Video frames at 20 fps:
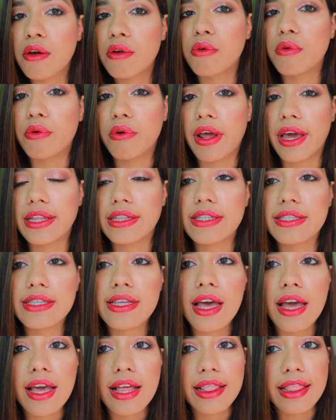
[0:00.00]

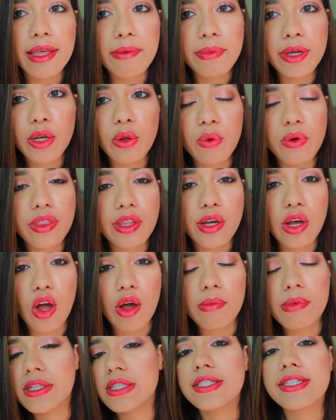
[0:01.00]
reds? Let me know in the
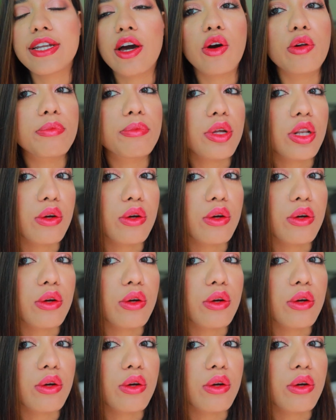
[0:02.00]
comments down